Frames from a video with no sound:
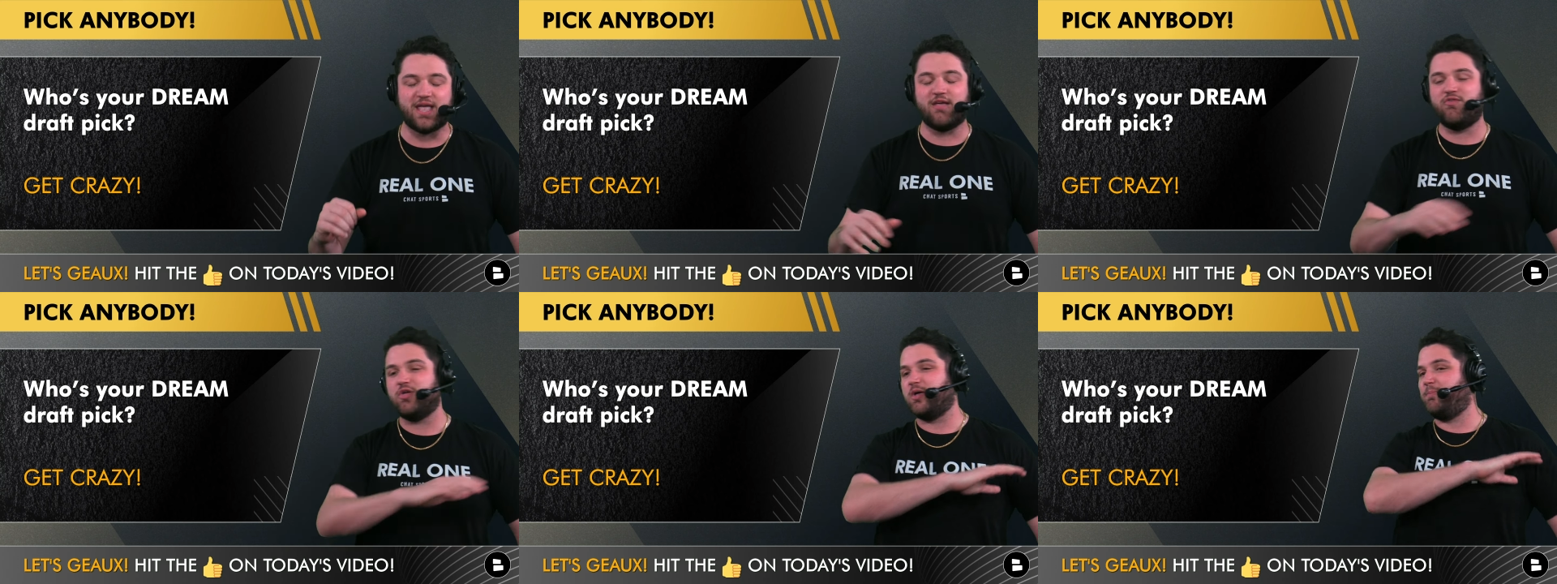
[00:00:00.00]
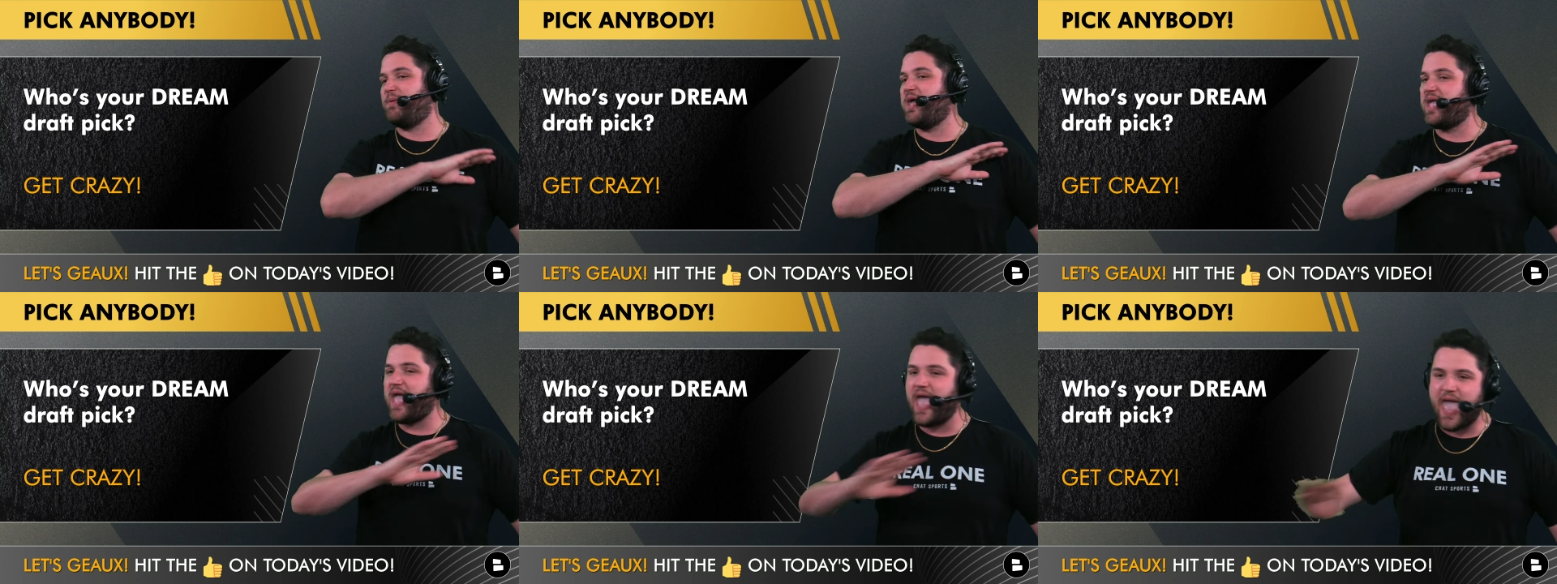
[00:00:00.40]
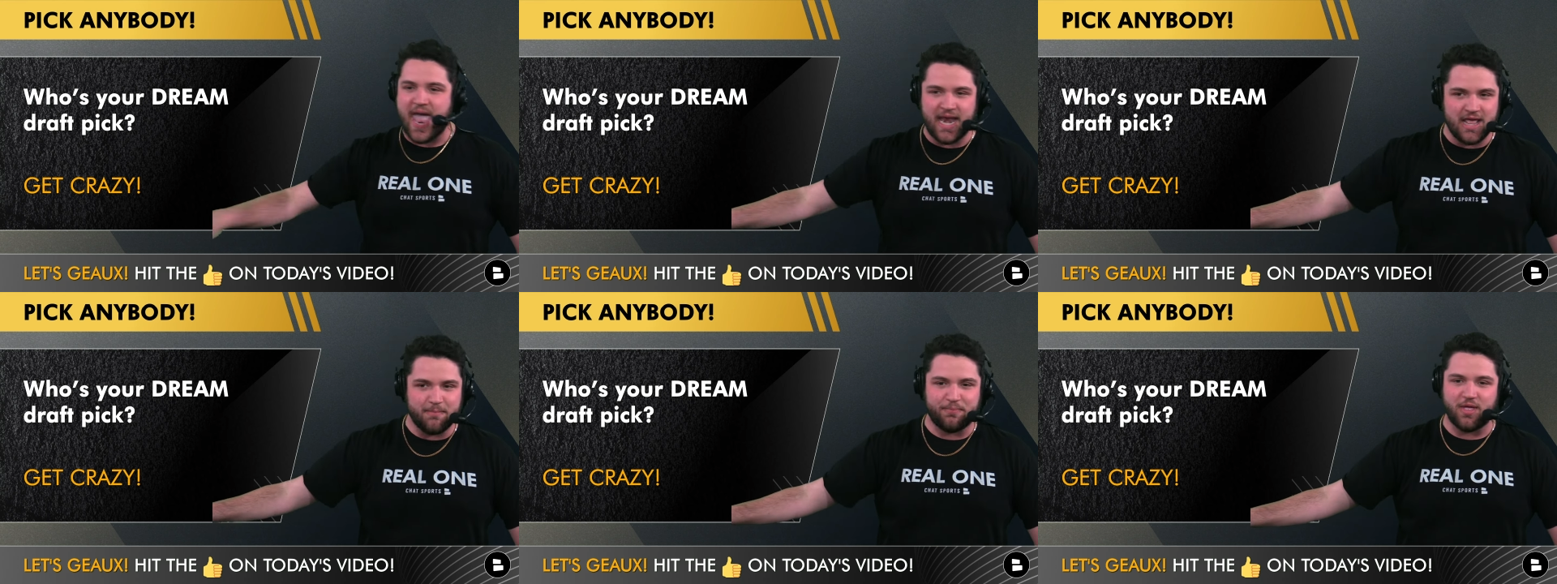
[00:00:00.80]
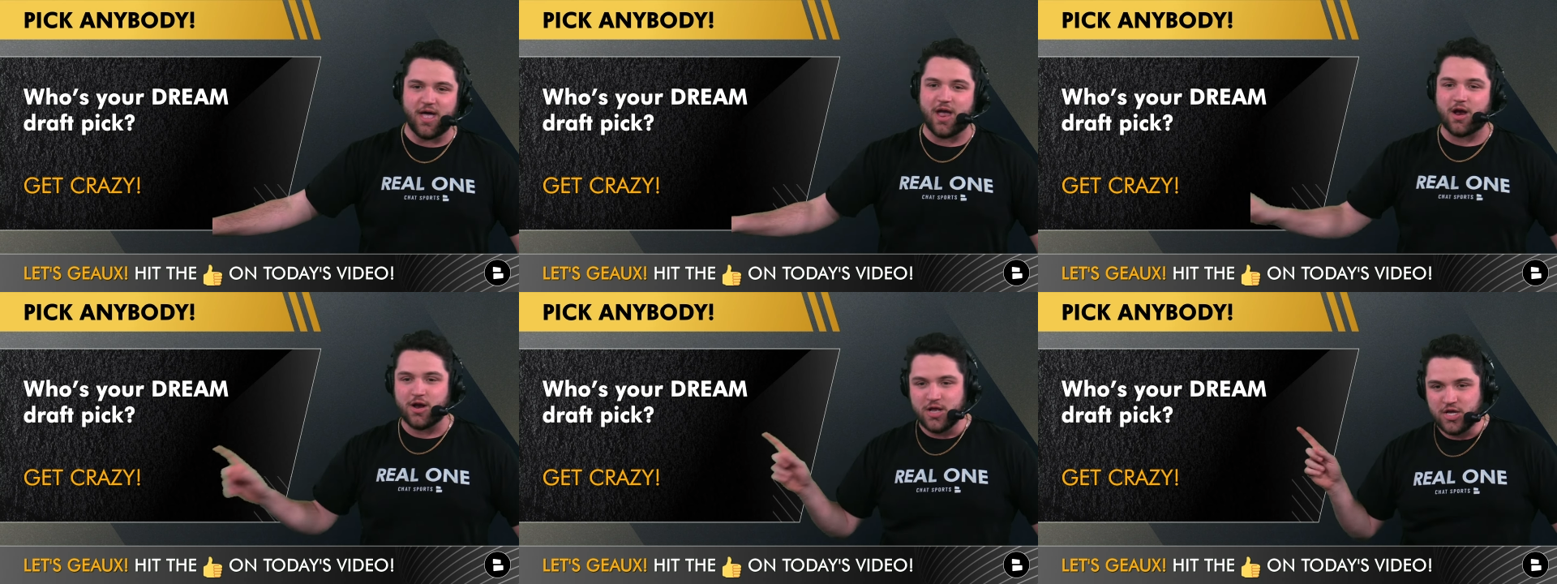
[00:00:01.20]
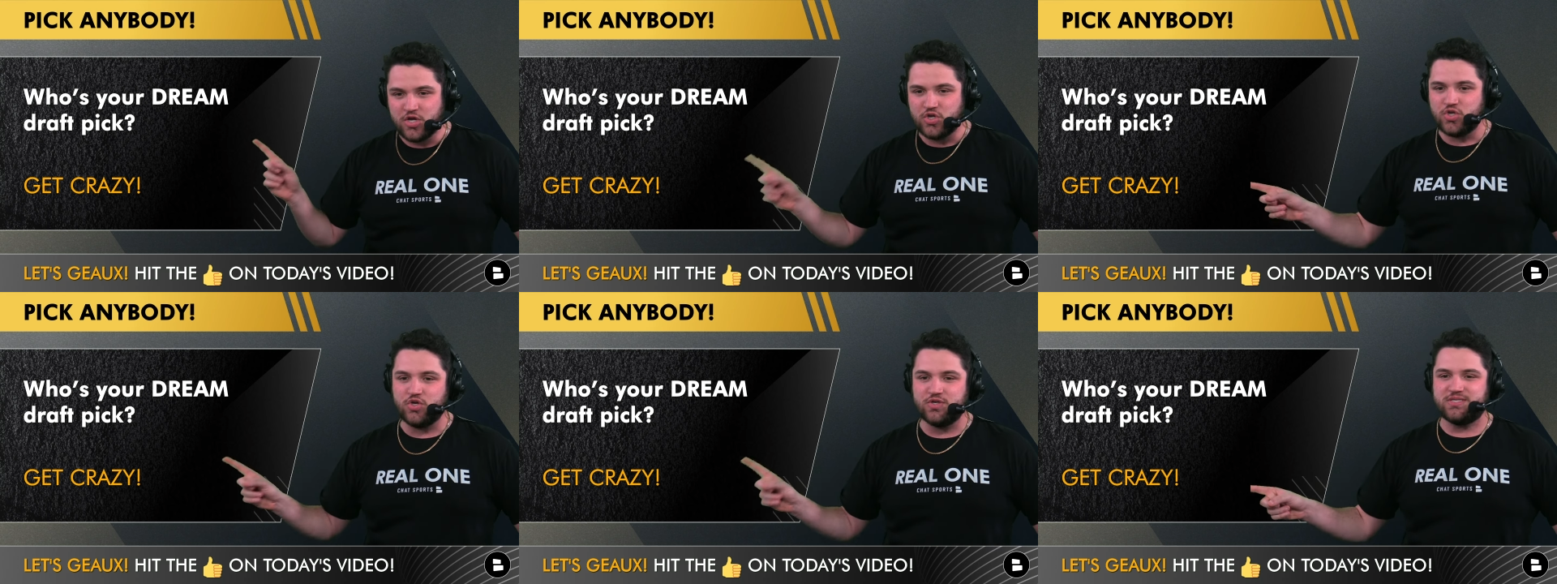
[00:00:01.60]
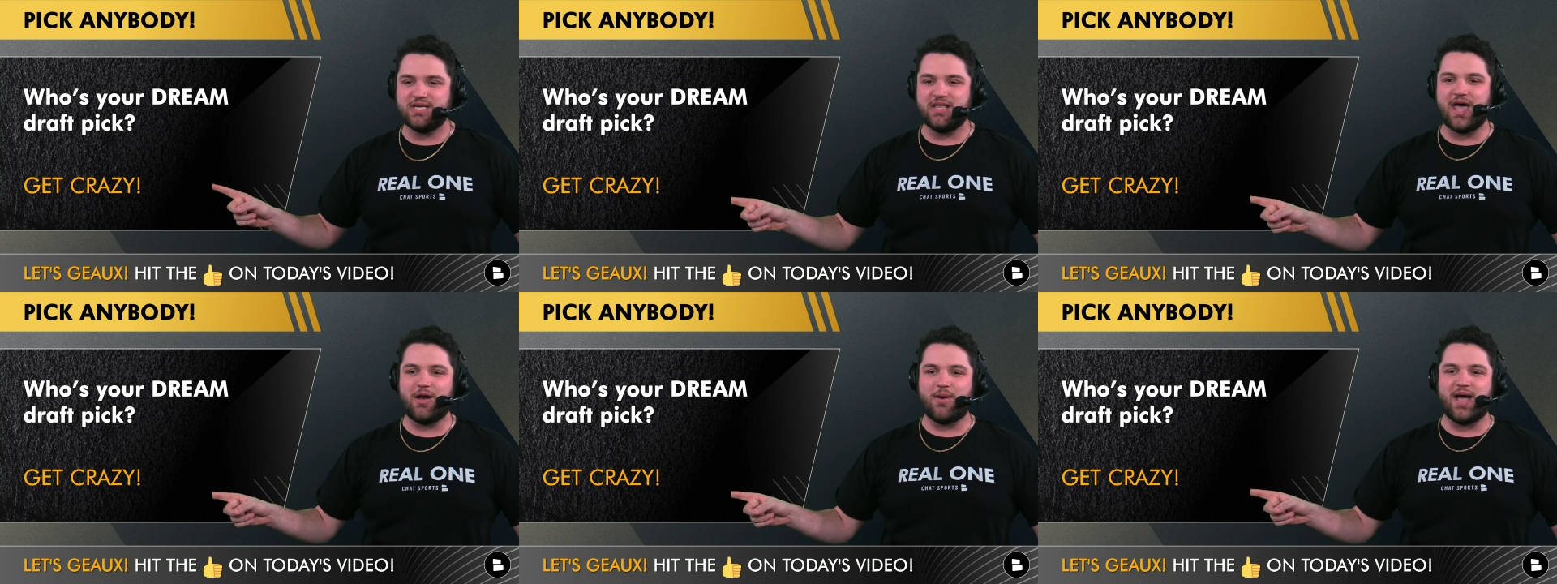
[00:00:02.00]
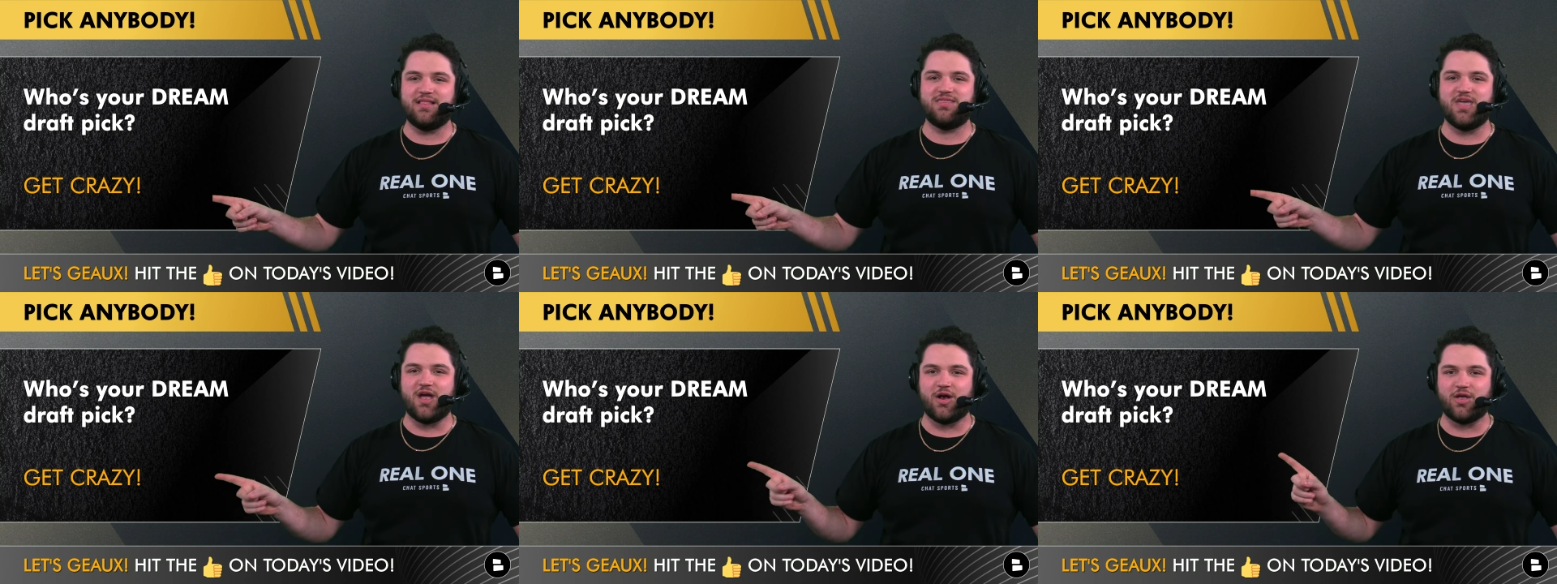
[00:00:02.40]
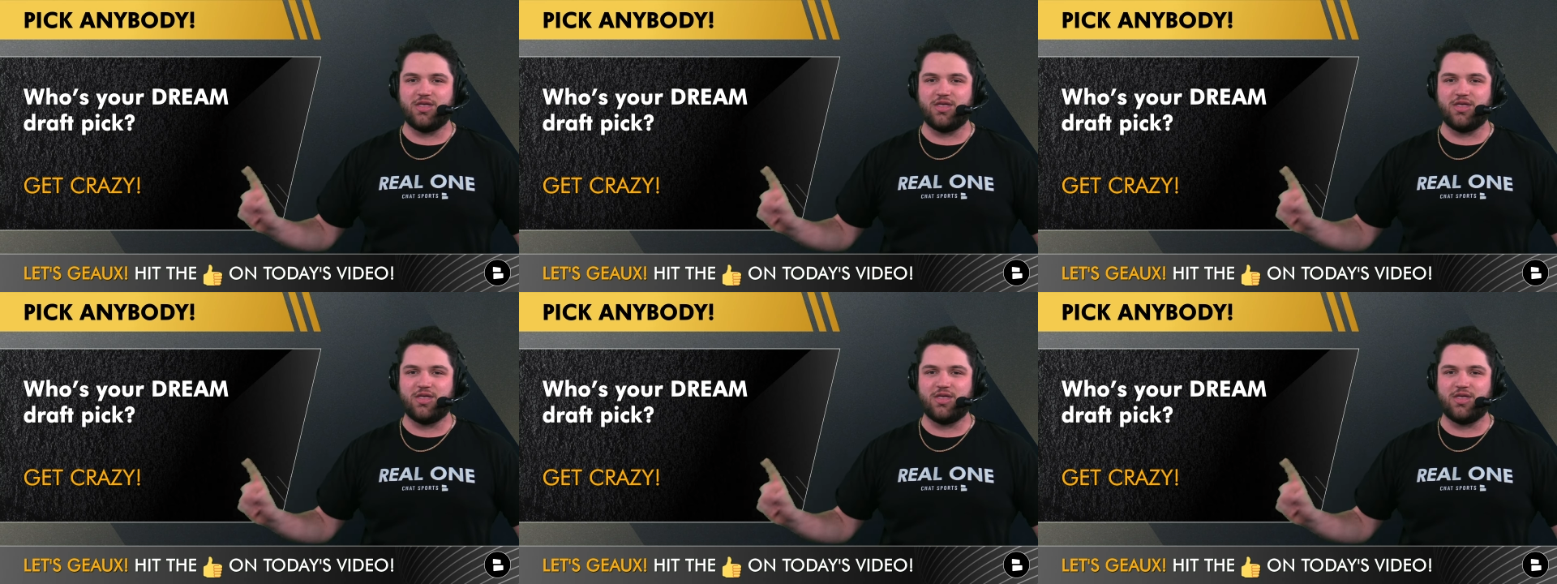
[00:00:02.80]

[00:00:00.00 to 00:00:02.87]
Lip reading: If you could pick any player, you see that right there.